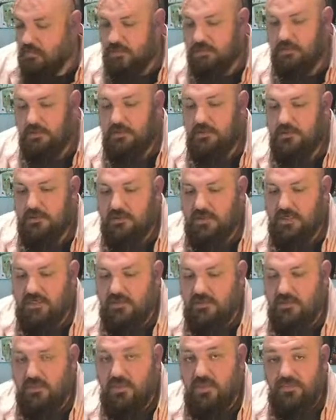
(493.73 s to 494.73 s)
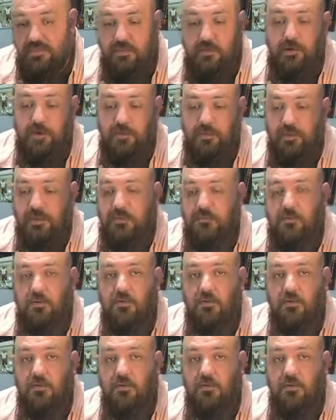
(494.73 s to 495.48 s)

So he goes in there and he kills 30 people.